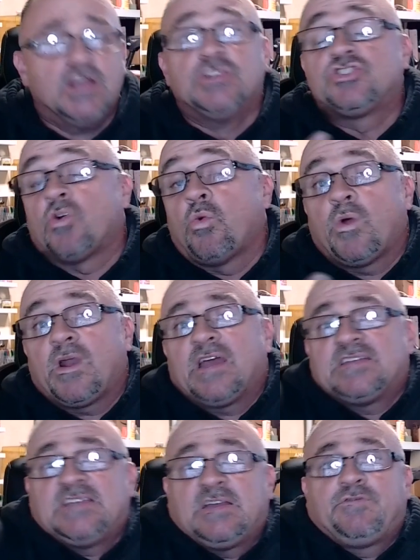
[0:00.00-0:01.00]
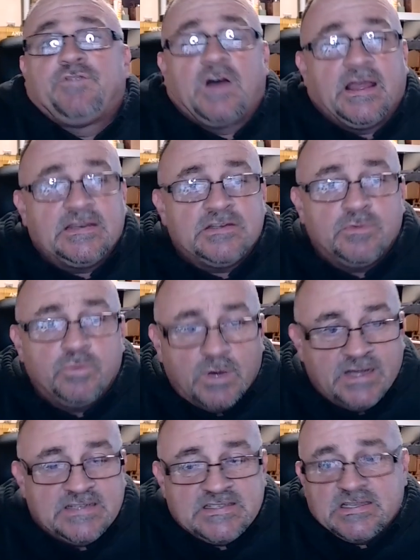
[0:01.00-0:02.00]
so what i did find
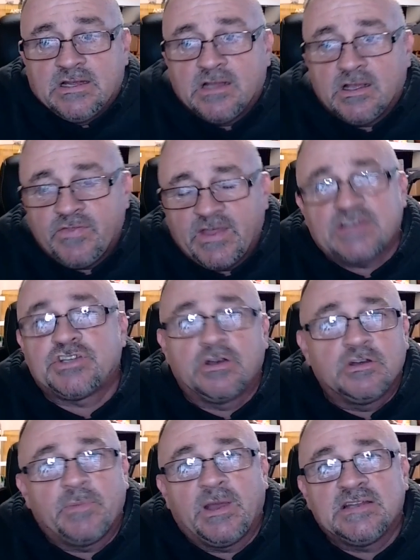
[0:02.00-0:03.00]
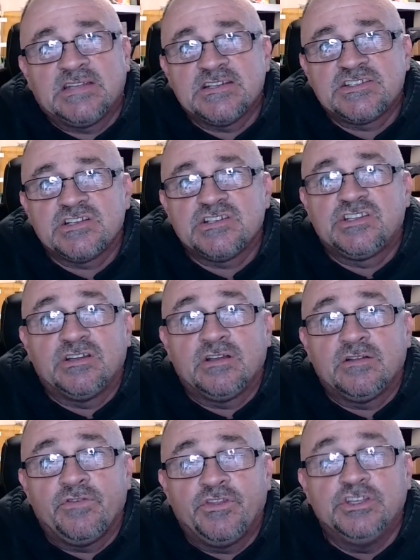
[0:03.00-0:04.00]
was that turned my attention to
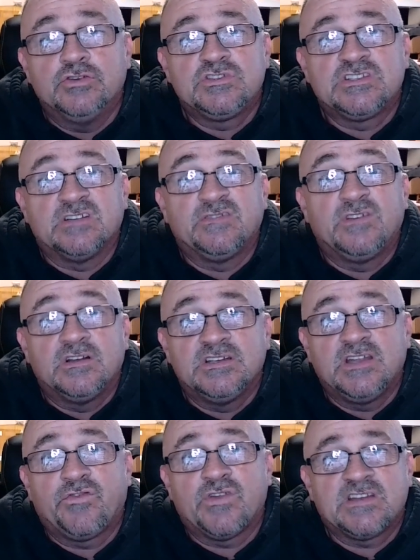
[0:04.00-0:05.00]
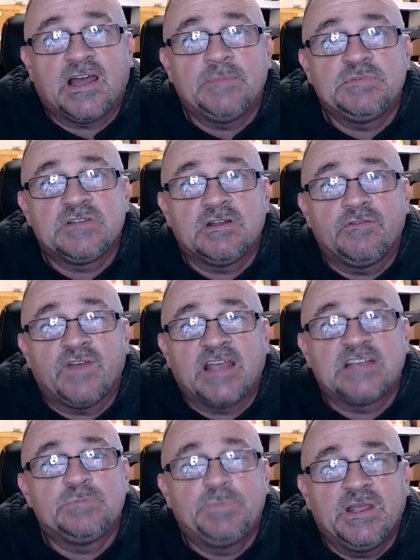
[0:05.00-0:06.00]
the use of different types of
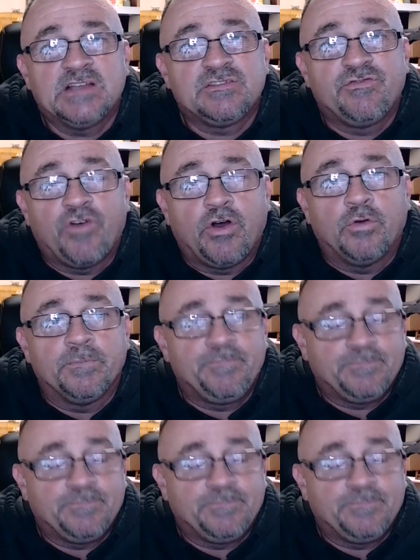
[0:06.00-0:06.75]
xps foam